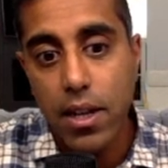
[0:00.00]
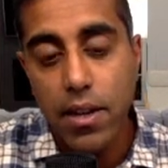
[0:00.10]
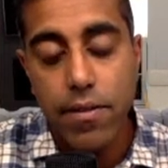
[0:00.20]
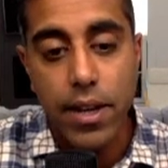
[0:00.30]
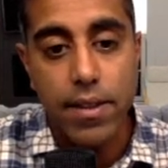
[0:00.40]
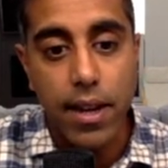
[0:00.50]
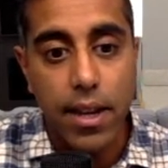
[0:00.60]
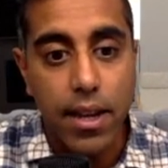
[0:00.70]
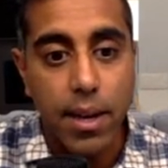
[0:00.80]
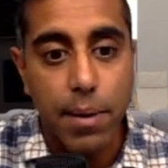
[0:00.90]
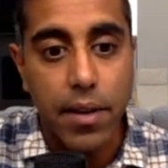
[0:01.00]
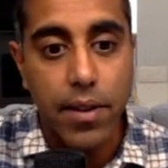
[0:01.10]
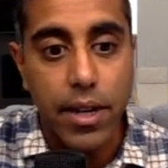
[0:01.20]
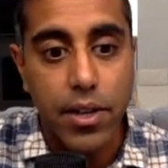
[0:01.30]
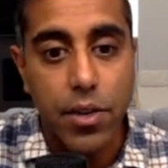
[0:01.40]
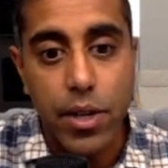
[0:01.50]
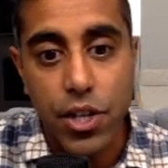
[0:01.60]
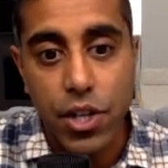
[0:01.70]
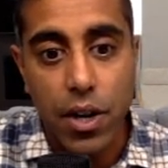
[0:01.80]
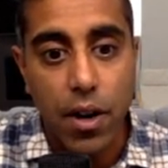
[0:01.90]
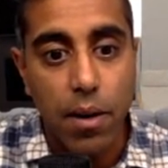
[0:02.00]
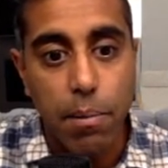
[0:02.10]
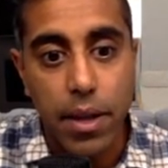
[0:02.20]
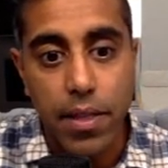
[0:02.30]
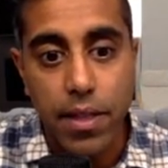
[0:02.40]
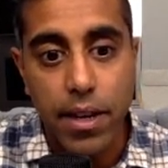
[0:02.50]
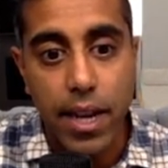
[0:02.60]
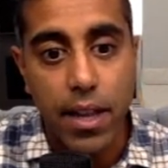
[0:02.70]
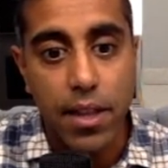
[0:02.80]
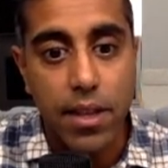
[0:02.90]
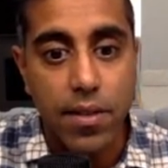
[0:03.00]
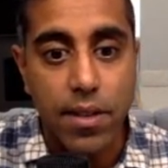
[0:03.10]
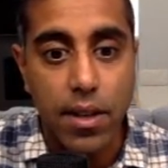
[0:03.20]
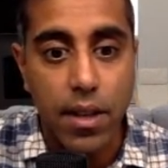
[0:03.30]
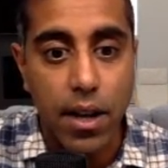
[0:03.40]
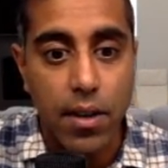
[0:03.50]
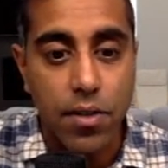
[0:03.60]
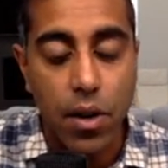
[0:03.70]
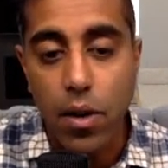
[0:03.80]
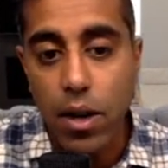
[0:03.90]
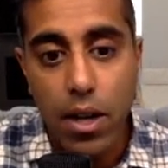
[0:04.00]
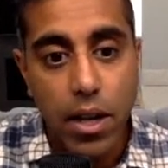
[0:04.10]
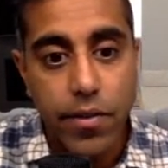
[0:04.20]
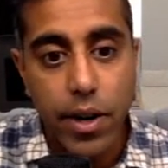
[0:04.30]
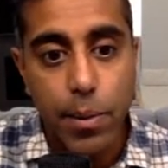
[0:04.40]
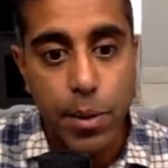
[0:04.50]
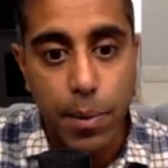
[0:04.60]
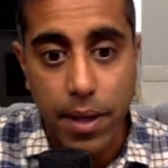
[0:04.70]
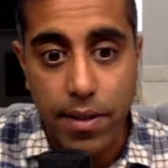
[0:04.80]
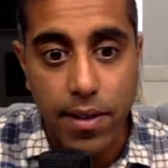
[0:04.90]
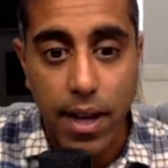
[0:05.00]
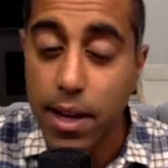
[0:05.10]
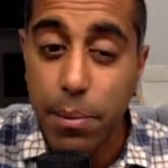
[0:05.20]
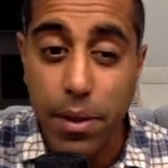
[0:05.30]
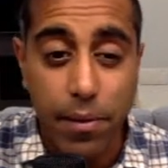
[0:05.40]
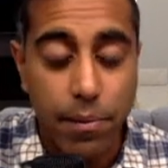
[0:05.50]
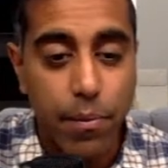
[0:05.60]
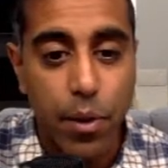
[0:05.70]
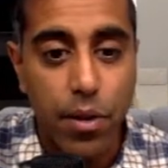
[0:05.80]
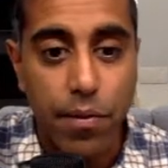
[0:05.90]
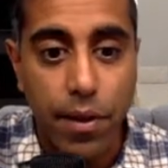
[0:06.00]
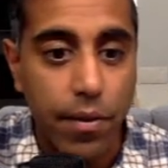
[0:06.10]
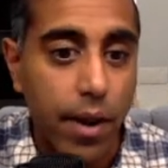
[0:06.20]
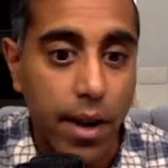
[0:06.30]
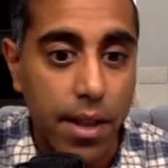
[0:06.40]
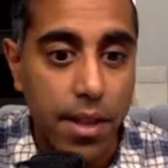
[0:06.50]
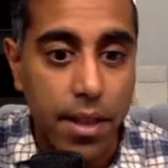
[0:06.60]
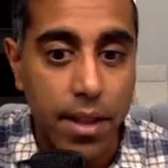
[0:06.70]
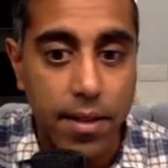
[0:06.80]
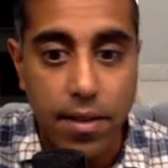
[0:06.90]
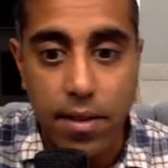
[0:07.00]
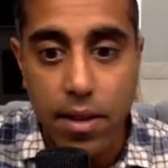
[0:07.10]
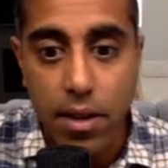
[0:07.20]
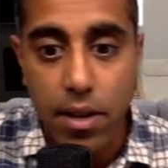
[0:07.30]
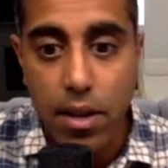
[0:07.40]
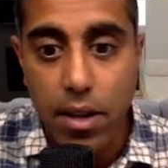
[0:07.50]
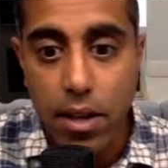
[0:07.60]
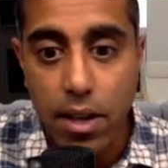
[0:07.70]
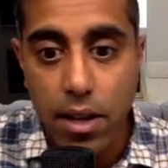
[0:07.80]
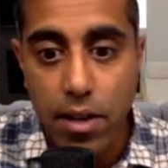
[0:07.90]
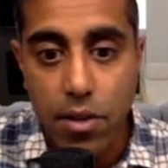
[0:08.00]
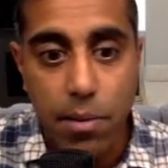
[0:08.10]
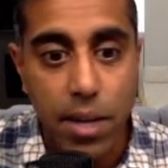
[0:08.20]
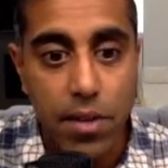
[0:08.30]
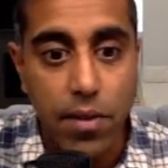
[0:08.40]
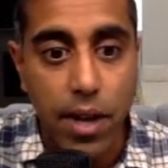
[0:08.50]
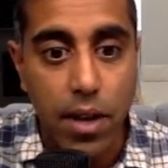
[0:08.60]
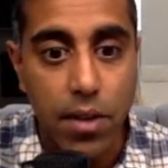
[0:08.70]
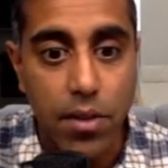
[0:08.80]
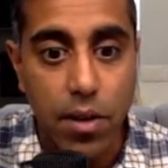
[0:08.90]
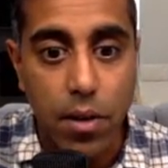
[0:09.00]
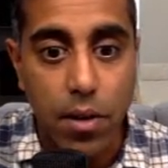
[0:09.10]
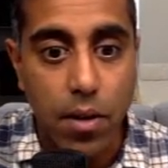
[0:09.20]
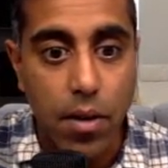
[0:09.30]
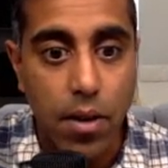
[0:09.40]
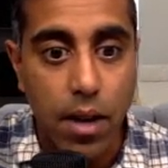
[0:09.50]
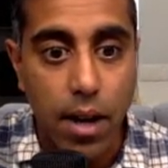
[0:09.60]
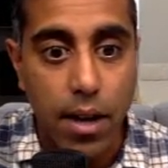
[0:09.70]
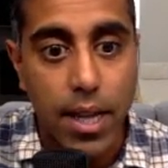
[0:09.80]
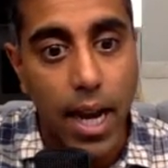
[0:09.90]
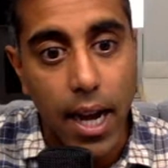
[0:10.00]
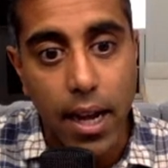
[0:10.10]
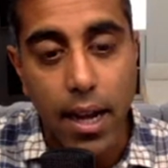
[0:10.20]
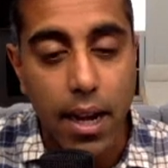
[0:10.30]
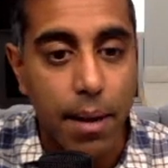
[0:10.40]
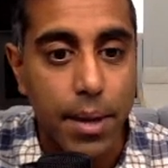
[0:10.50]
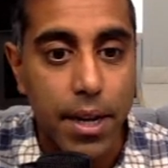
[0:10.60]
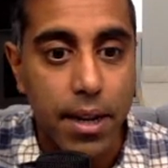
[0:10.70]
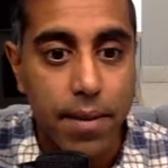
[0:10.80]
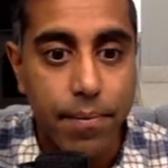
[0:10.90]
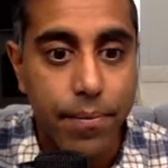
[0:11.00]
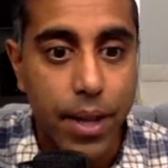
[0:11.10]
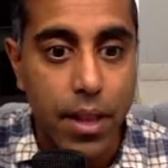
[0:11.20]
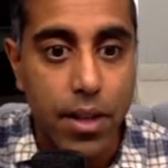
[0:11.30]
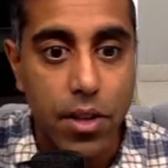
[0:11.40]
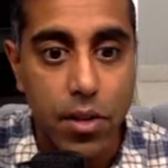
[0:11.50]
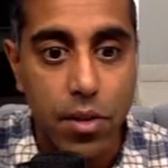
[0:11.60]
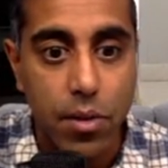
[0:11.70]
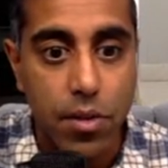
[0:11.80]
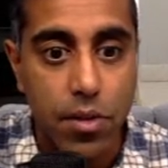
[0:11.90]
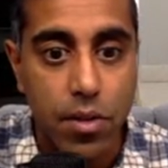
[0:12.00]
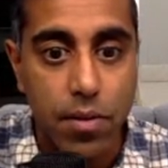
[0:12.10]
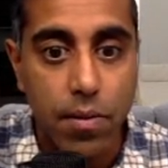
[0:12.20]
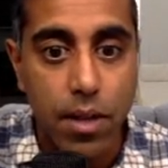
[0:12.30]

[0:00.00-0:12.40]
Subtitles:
Van Dijk coming off an injury, sure, but the talent is still there. So if you're able to pick this guy up in the 4th, 5th round, I think that's tremendous value. So yeah, I mean, I think Jota was just